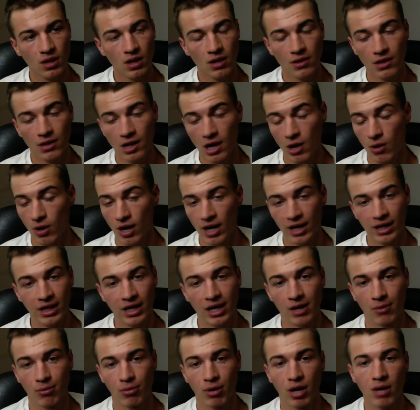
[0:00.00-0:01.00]
Now, I
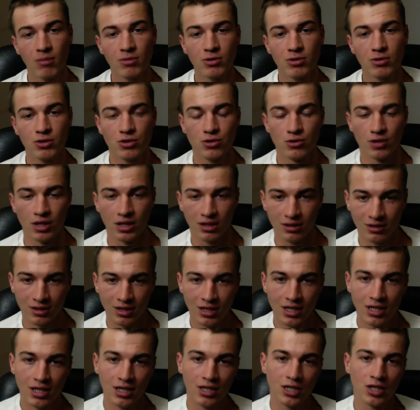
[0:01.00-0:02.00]
can't promise you that
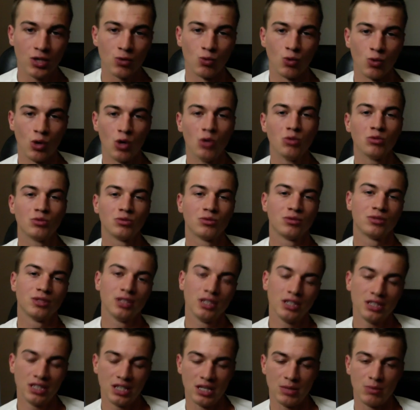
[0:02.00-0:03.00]
he won't
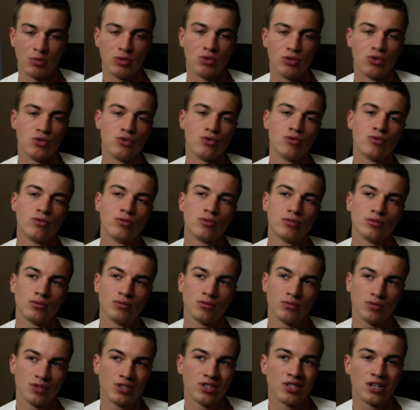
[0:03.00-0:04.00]
keep you
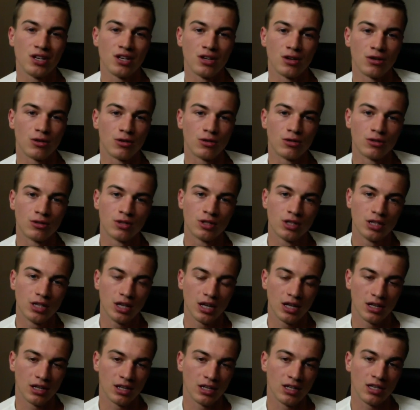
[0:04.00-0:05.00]
single,
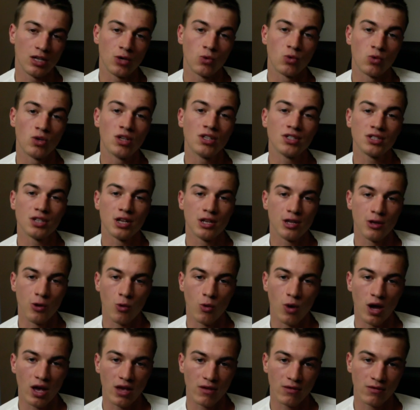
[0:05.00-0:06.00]
and that he will send you a
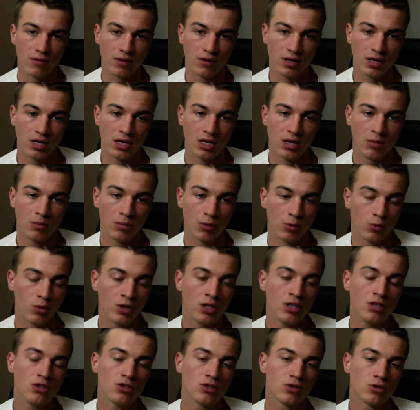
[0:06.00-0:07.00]
wife. But we
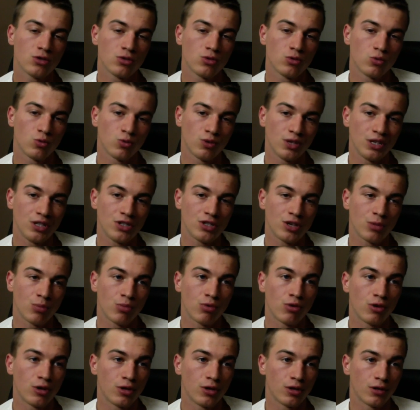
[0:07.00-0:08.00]
need to reach a
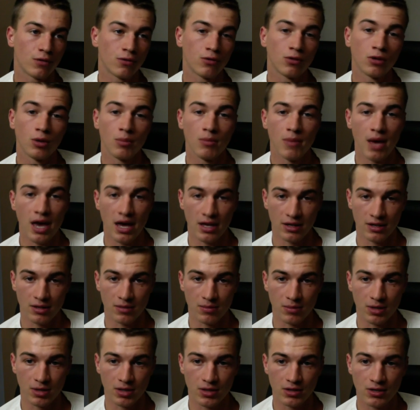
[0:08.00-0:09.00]
point of full
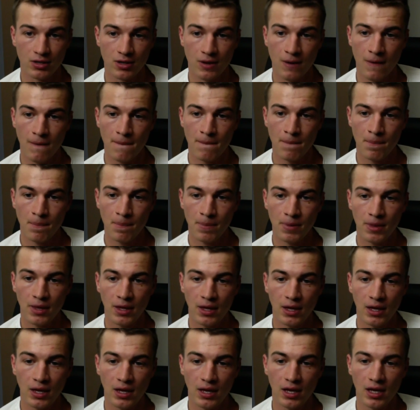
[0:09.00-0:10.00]
abandonment.
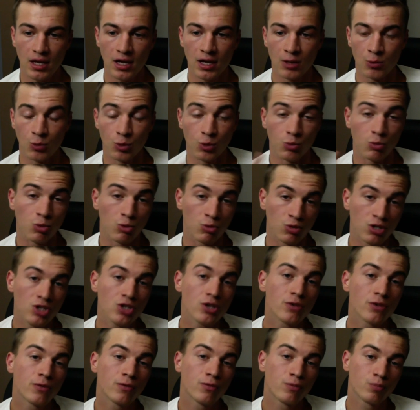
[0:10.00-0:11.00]
And when we
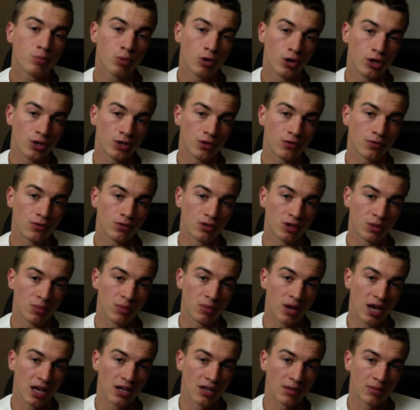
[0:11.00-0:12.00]
reach a point of full
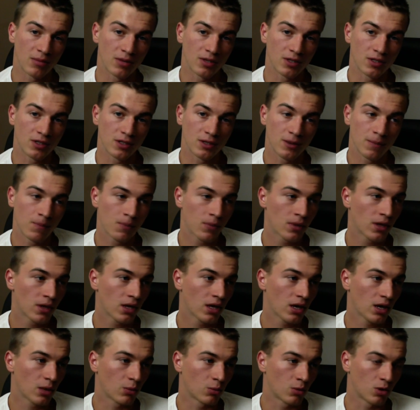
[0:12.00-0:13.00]
abandonment,
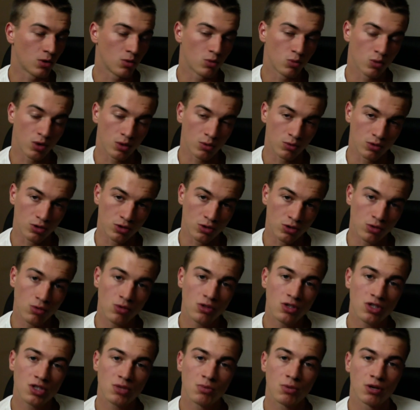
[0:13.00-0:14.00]
and when we do
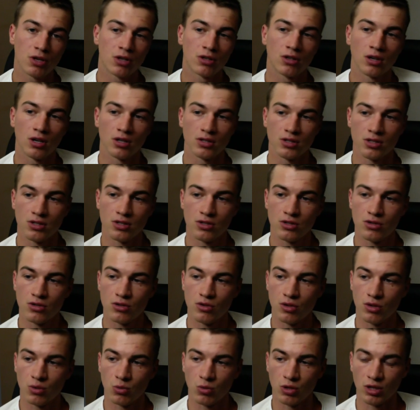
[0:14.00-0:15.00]
what the Spirit calls us to
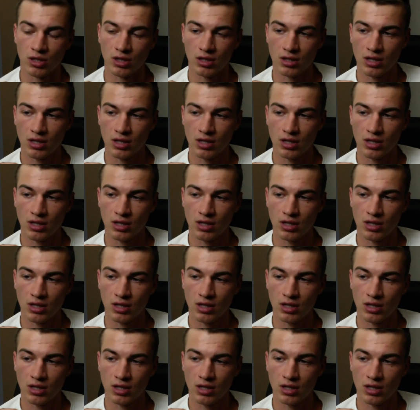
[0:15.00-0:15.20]
do,